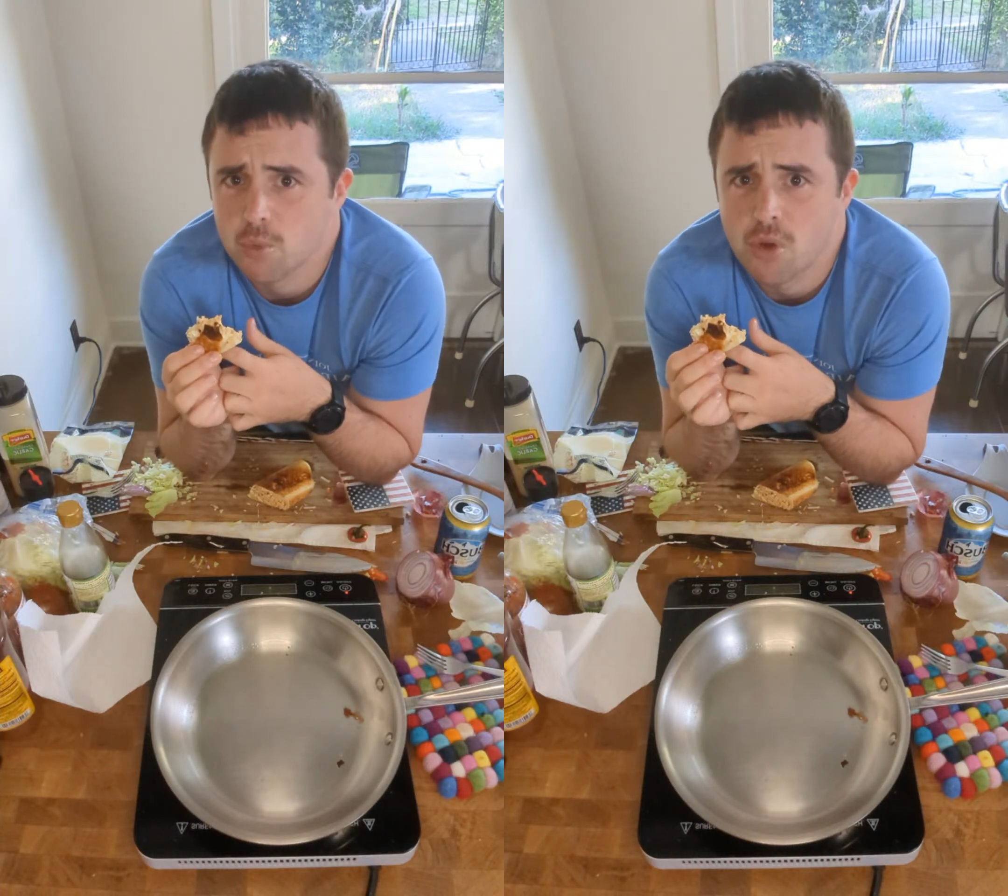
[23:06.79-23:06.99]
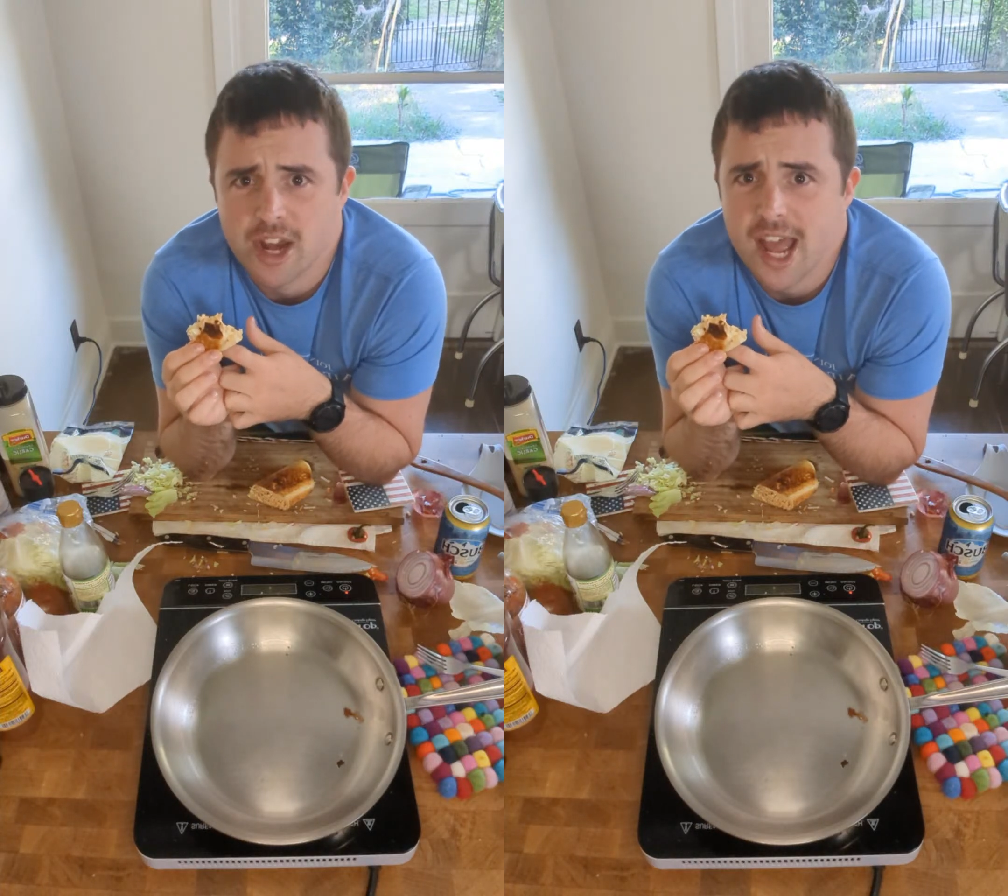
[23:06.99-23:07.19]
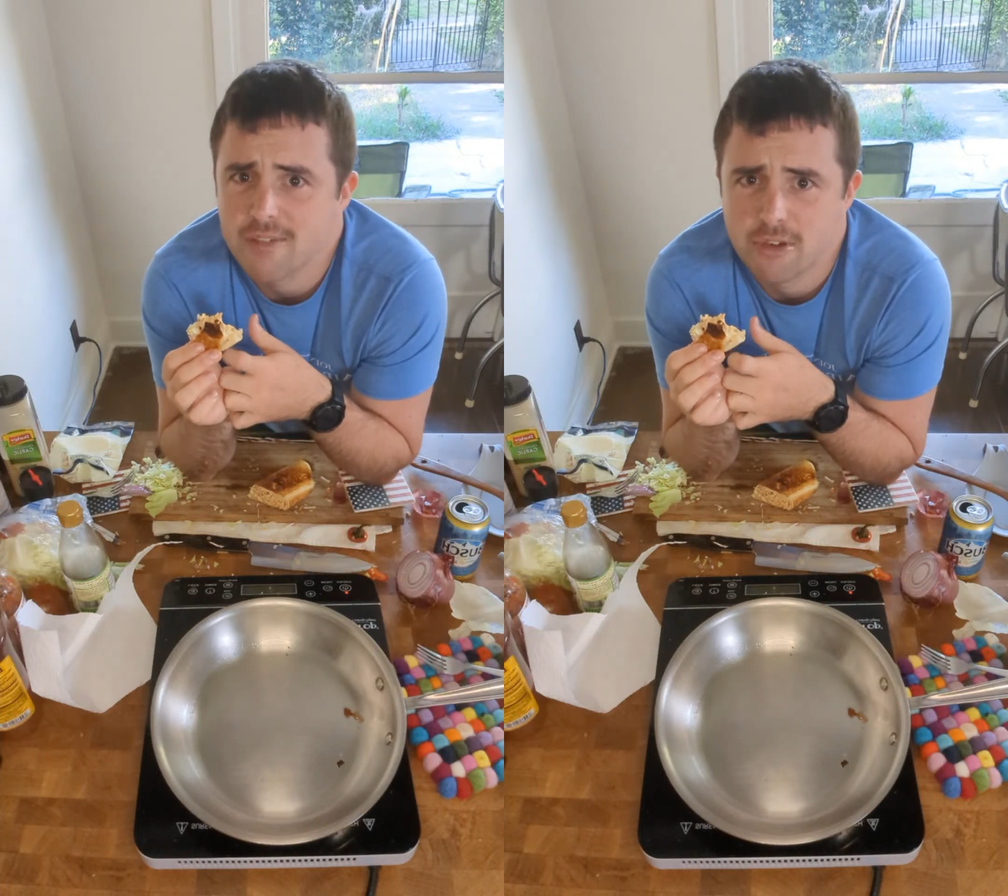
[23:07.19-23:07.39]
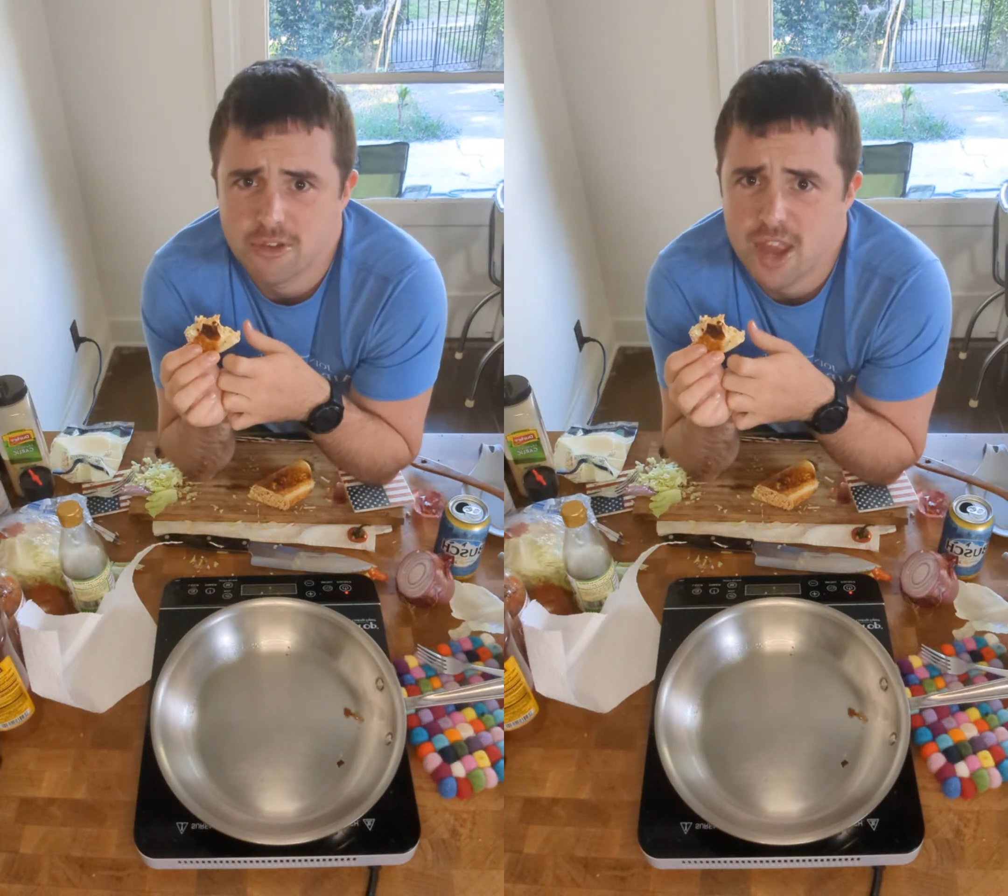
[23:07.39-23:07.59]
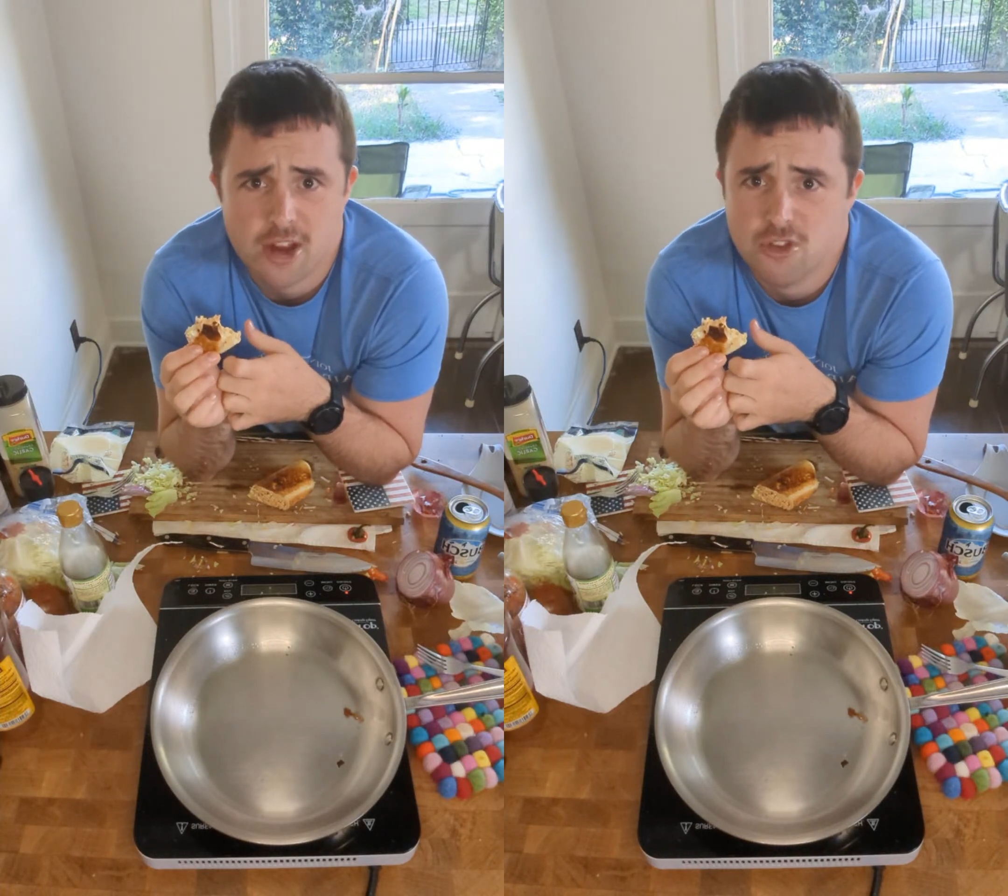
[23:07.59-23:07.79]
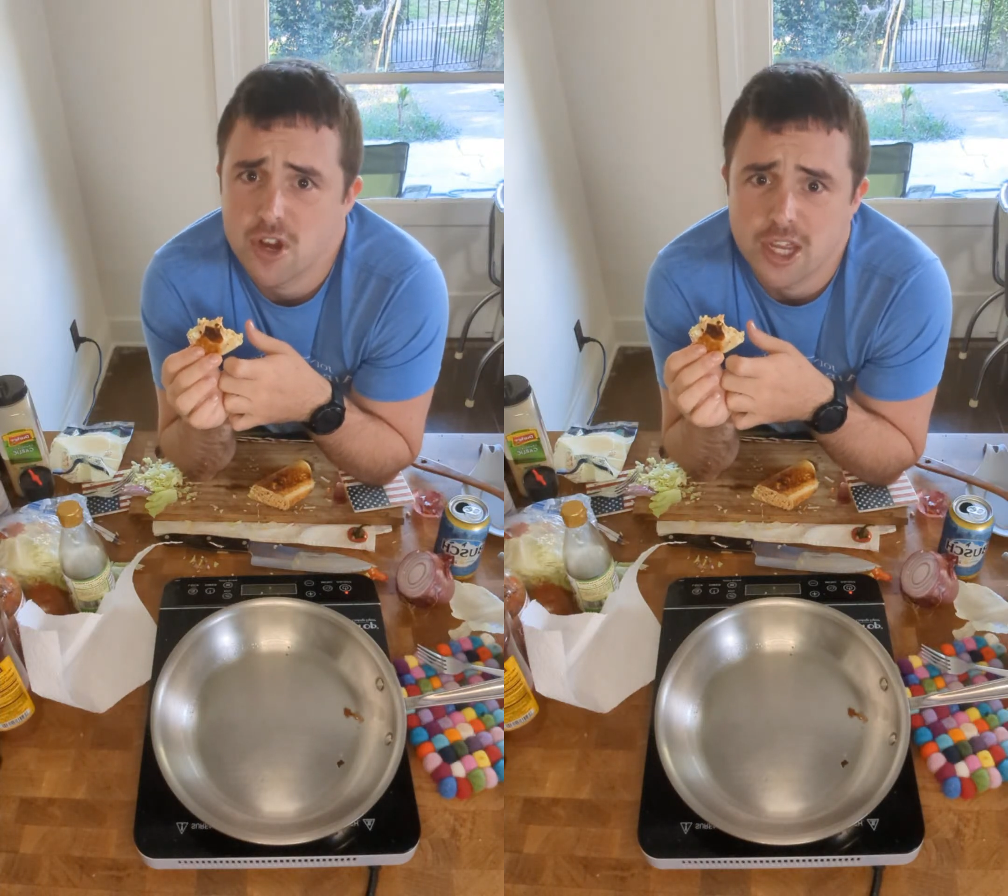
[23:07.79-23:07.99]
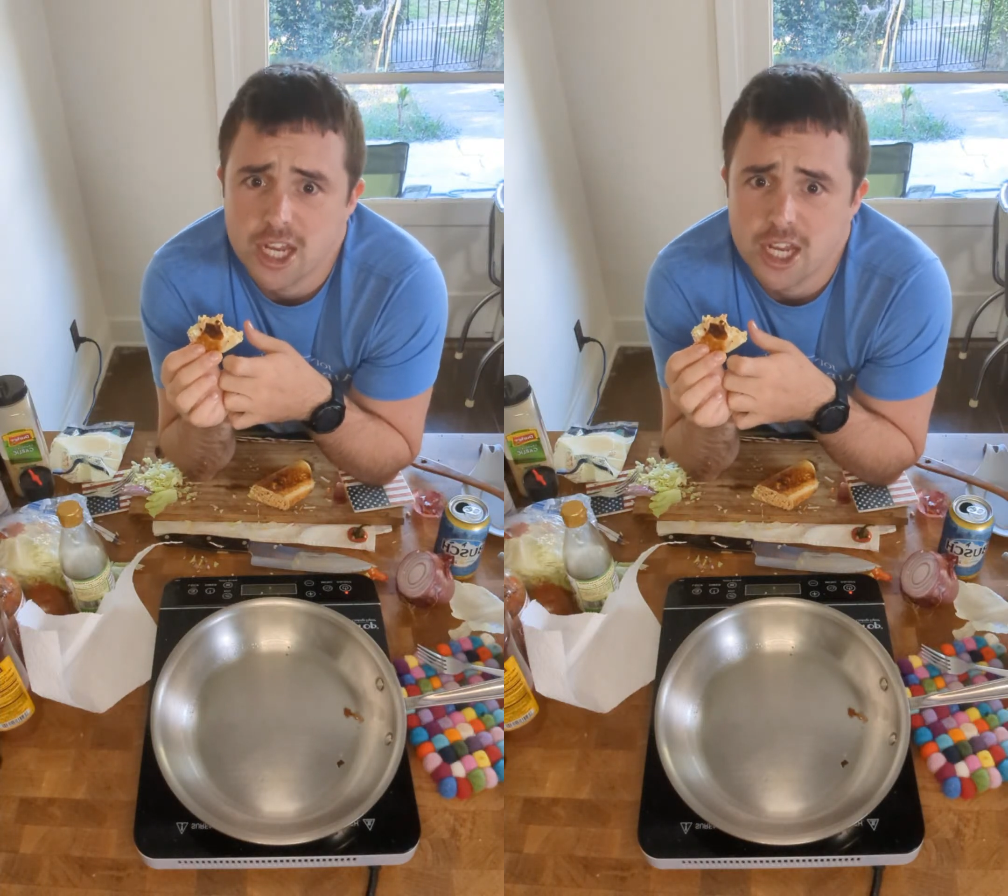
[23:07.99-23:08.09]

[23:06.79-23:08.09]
whatever, is not tricking